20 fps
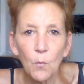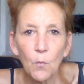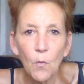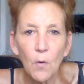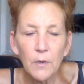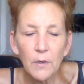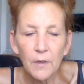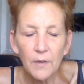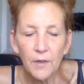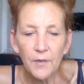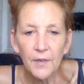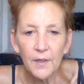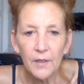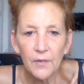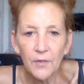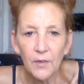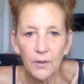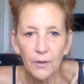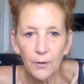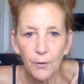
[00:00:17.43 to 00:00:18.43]
one of the
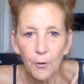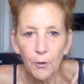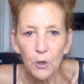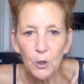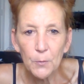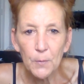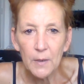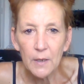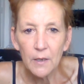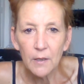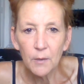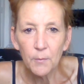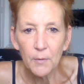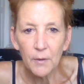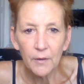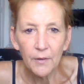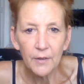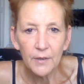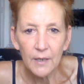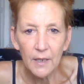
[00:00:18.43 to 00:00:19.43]
things that occurred to me in the
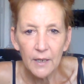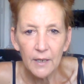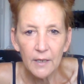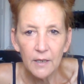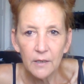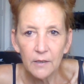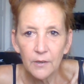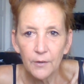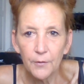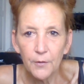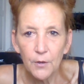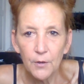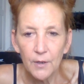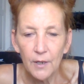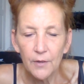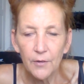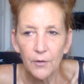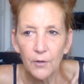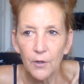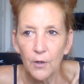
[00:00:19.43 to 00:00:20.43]
middle of the night a few
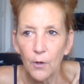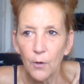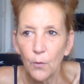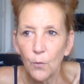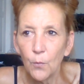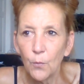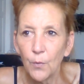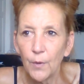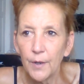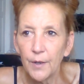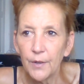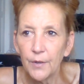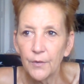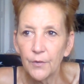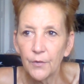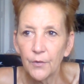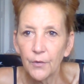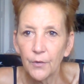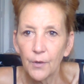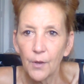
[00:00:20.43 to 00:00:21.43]
nights ago
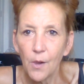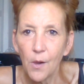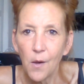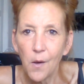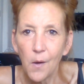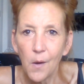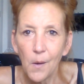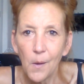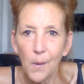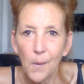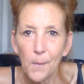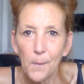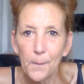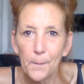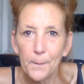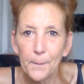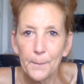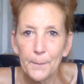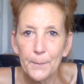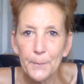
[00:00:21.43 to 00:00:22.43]
was
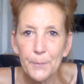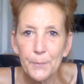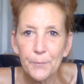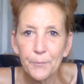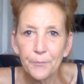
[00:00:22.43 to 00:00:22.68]
um,